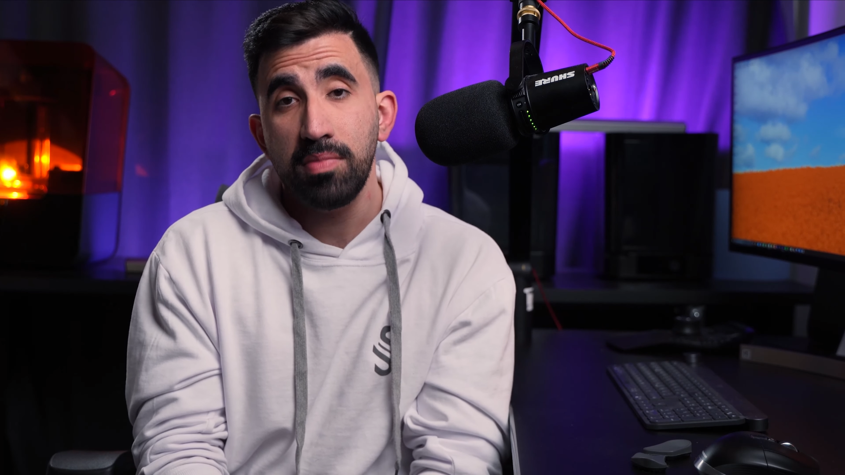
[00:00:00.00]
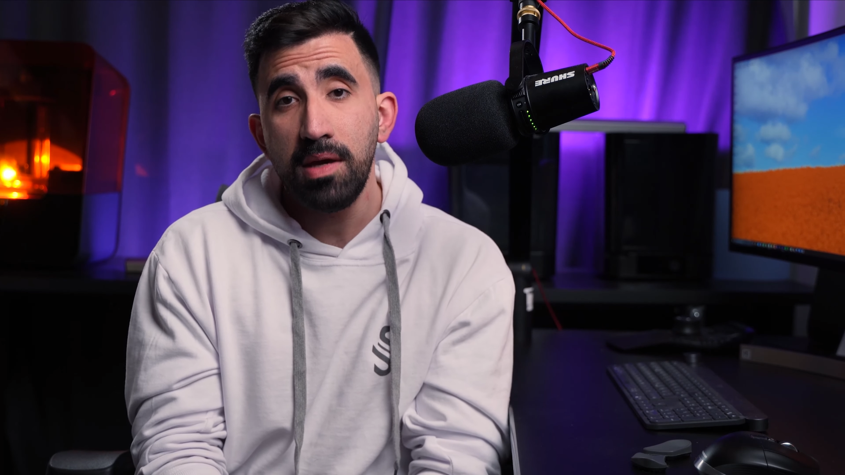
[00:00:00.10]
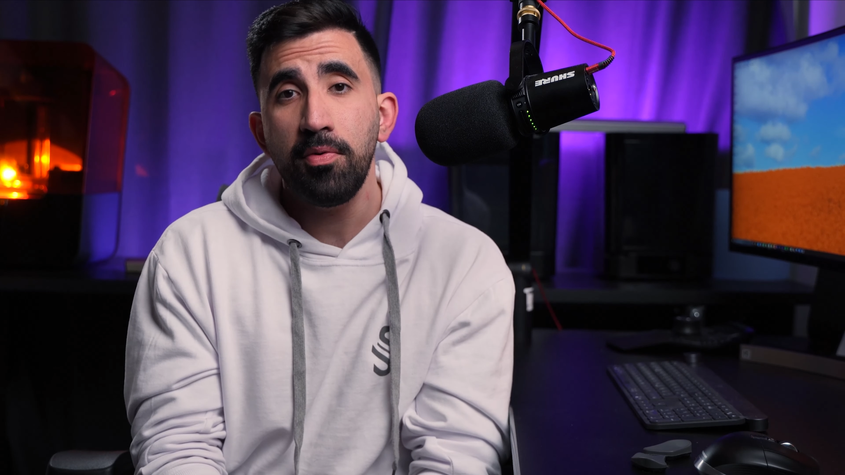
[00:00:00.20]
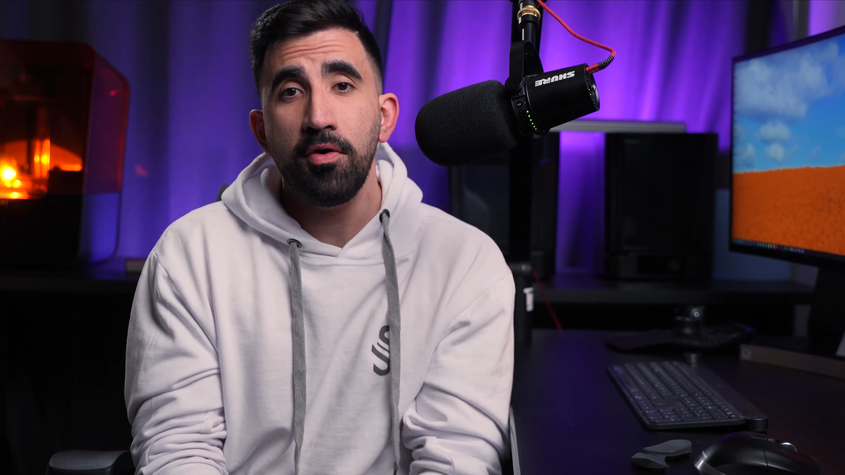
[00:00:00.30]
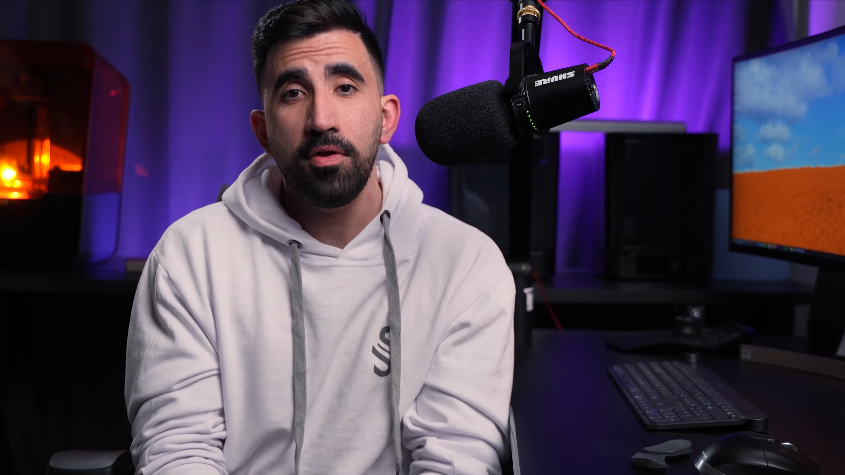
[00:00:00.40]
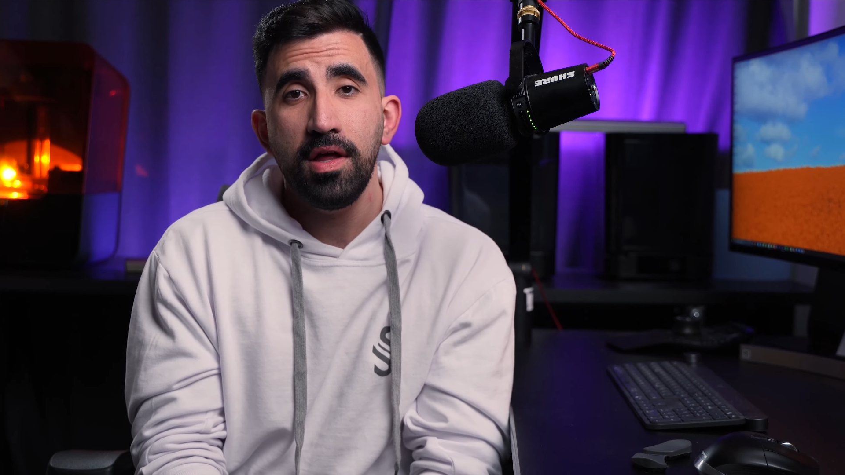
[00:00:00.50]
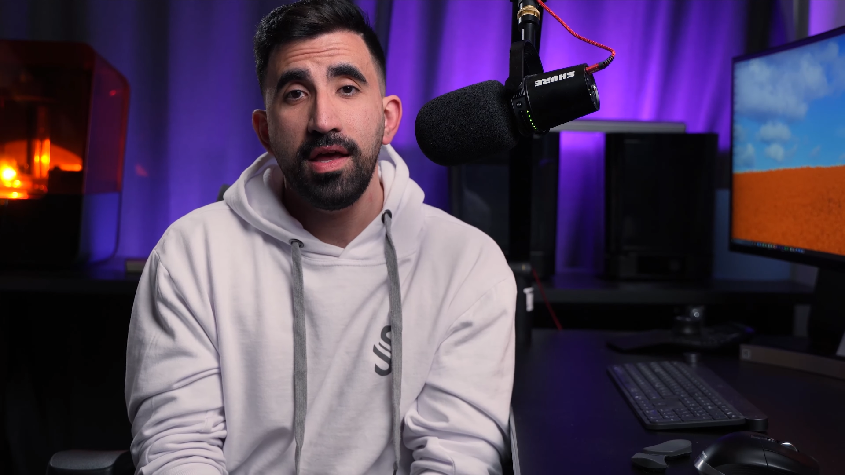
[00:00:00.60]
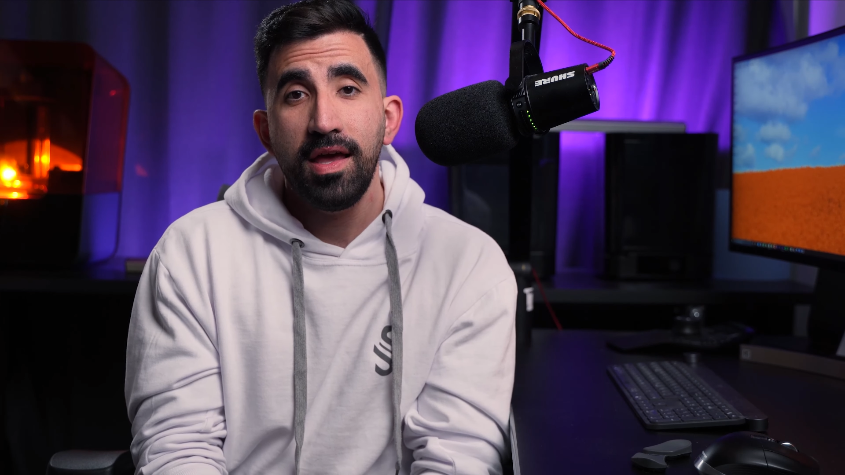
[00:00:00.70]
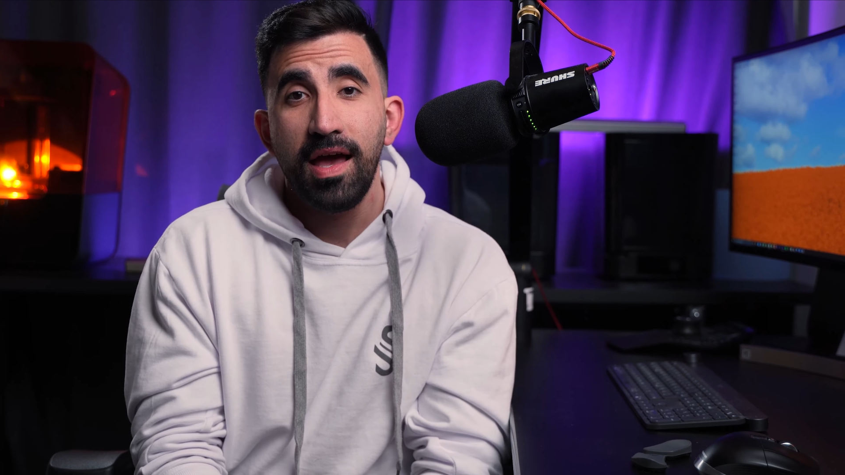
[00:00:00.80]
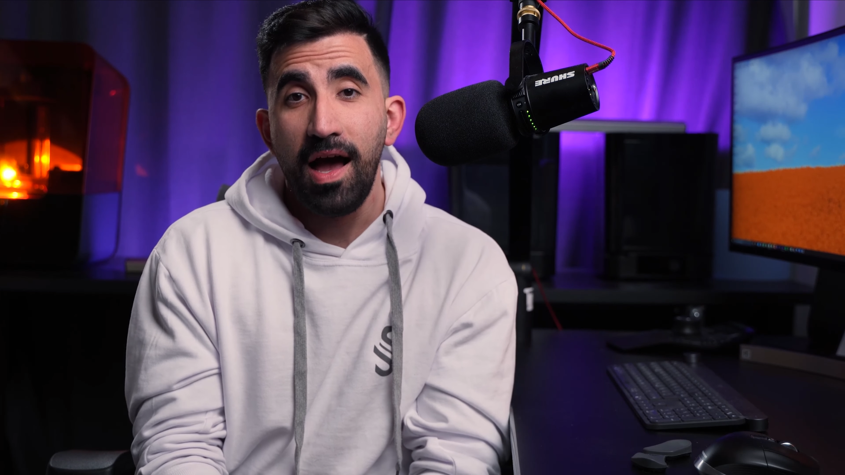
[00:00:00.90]
people,
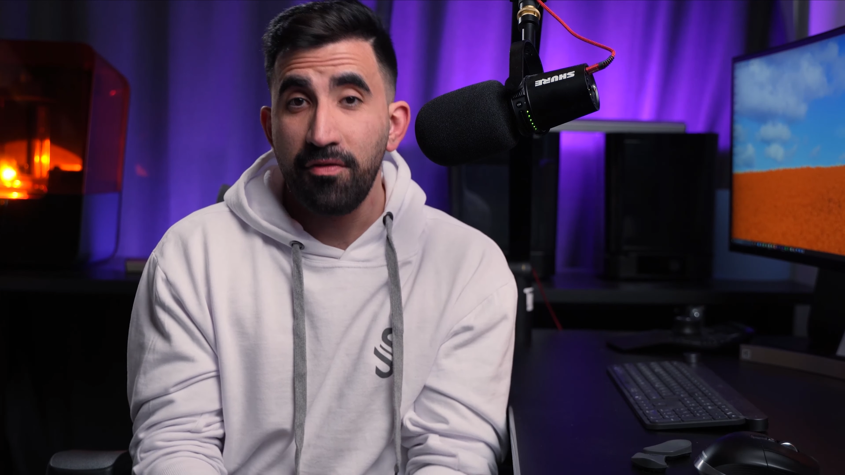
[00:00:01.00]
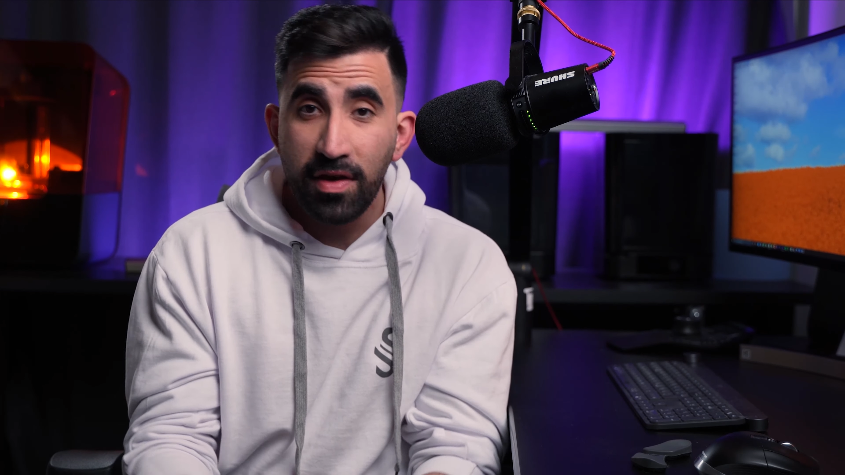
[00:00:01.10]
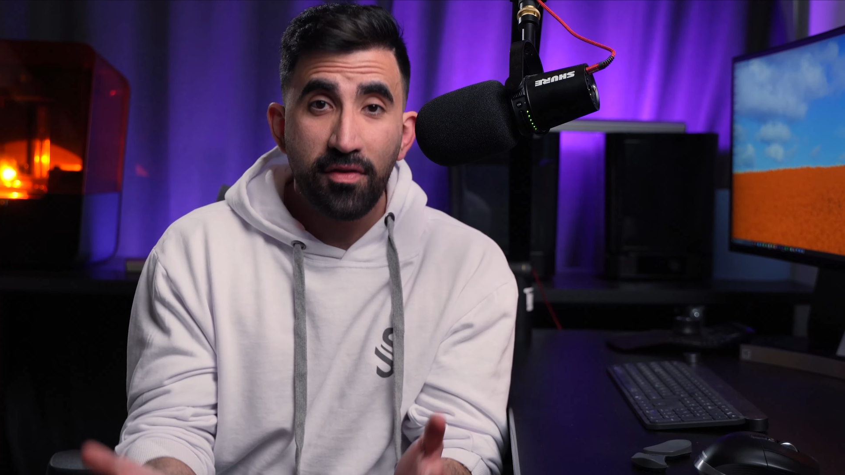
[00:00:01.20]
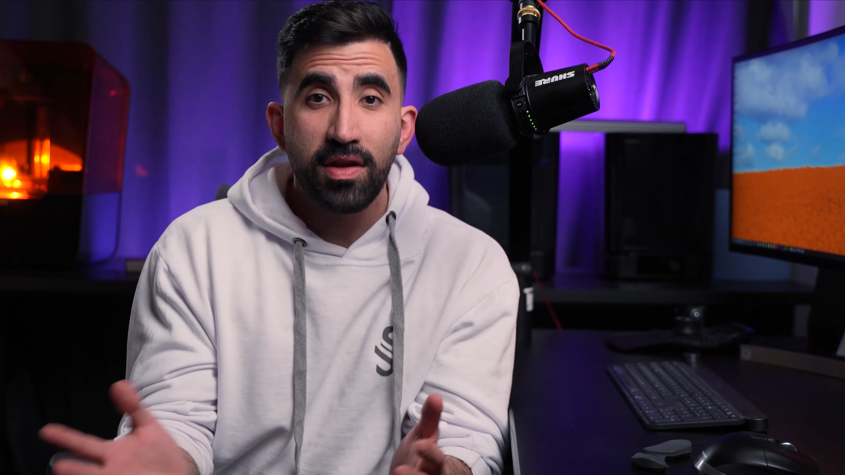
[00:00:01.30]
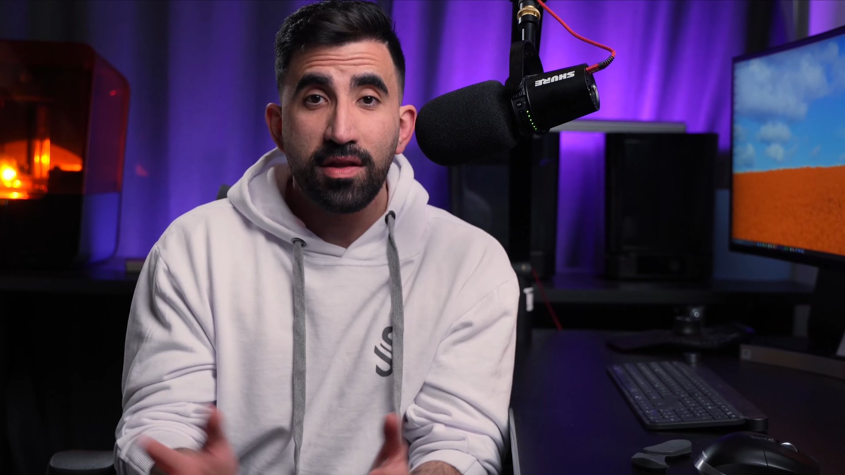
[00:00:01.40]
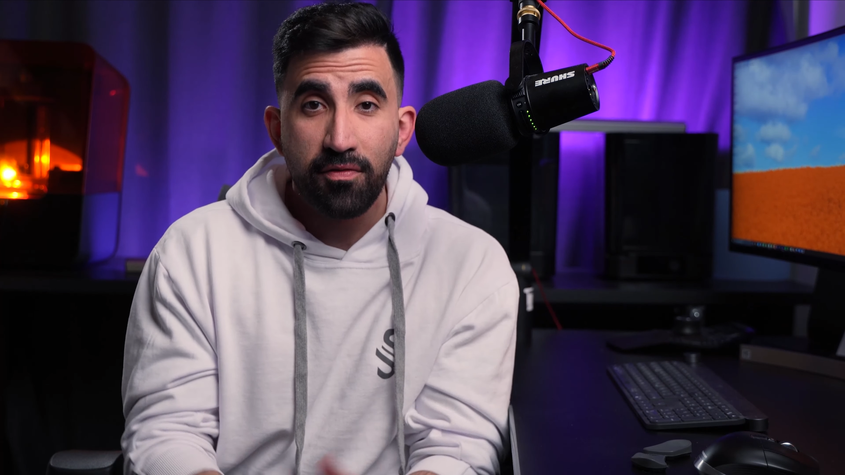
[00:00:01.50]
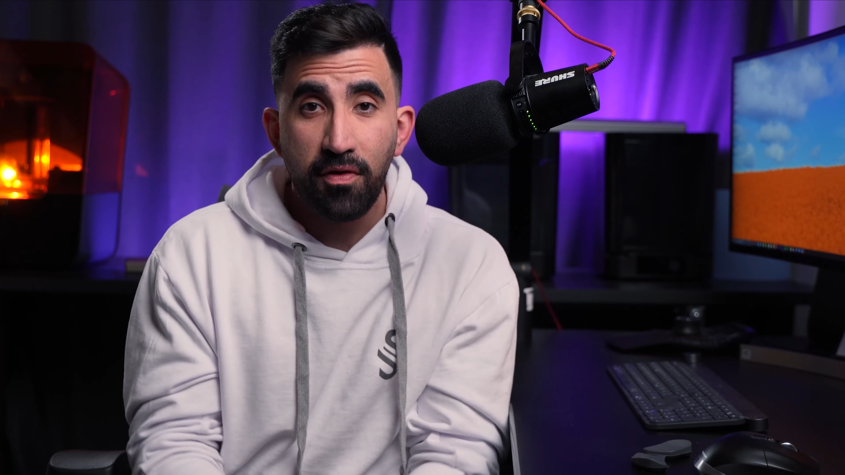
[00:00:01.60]
have given it